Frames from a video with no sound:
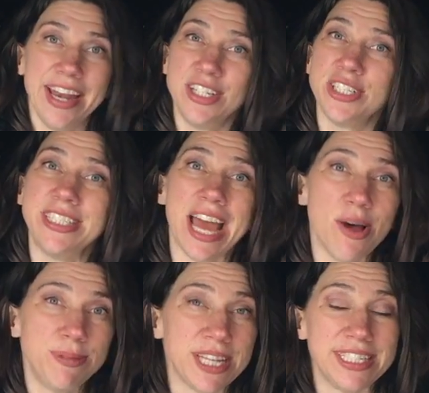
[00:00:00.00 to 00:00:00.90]
it just
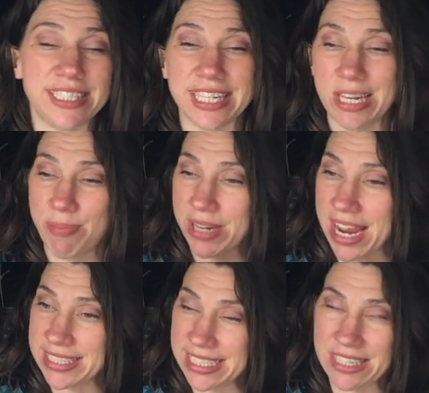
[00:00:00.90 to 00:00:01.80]
helps us to keep a
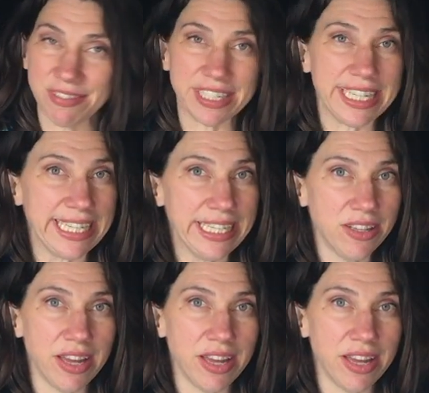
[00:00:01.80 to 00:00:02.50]
nice even keel.